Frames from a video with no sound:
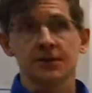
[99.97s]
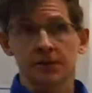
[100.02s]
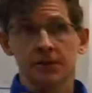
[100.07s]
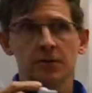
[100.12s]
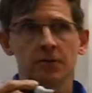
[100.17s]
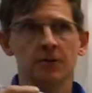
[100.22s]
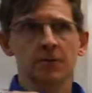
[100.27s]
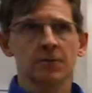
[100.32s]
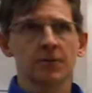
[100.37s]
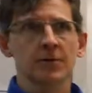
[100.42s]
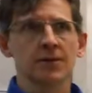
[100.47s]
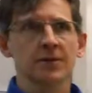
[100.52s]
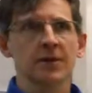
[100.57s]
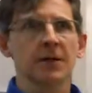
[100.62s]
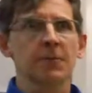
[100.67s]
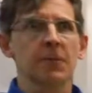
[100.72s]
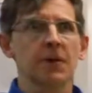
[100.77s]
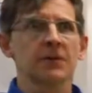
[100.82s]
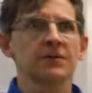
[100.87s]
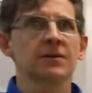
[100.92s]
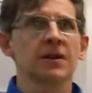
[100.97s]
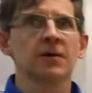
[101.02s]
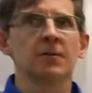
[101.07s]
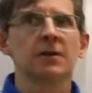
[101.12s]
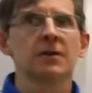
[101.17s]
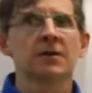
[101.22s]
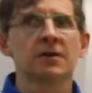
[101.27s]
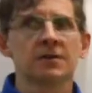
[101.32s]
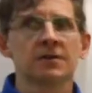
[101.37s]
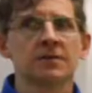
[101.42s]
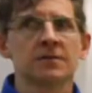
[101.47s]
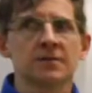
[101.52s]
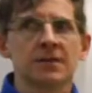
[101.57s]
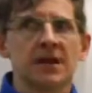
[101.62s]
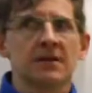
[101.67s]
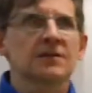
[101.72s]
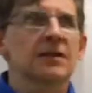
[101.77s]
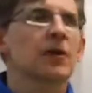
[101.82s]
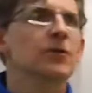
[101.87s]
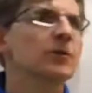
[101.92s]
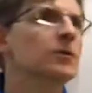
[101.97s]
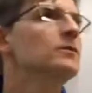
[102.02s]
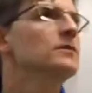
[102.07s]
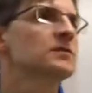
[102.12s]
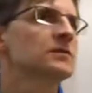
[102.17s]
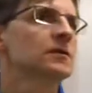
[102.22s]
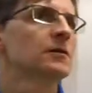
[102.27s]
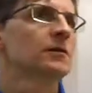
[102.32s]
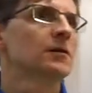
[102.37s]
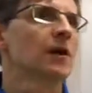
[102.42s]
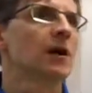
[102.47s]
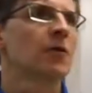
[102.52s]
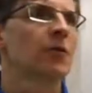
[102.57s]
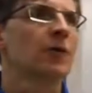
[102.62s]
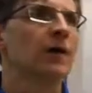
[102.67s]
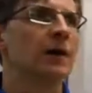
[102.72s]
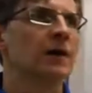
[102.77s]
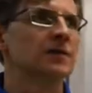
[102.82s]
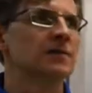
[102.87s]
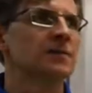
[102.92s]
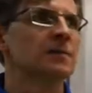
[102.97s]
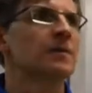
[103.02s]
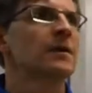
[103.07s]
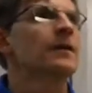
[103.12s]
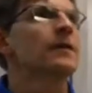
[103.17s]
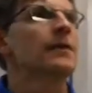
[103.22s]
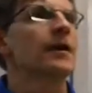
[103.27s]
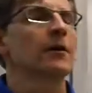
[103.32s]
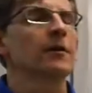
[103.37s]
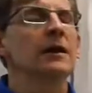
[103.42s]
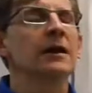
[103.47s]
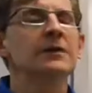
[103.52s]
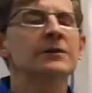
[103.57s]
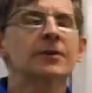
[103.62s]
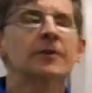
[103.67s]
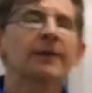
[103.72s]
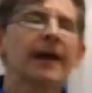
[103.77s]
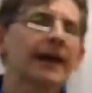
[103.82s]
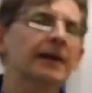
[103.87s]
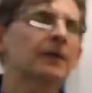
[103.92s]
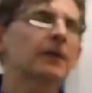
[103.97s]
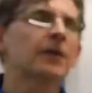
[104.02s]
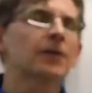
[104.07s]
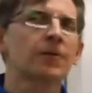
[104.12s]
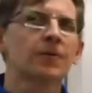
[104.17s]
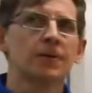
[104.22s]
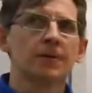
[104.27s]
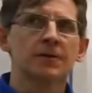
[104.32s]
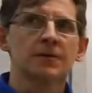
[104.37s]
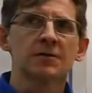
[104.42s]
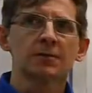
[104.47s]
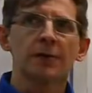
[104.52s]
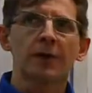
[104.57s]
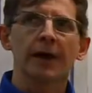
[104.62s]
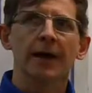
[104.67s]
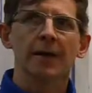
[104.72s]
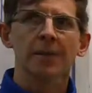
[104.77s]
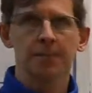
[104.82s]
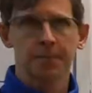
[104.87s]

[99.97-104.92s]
you can put tick marks there because that's how Newton's third law works. They are interacting through the spring.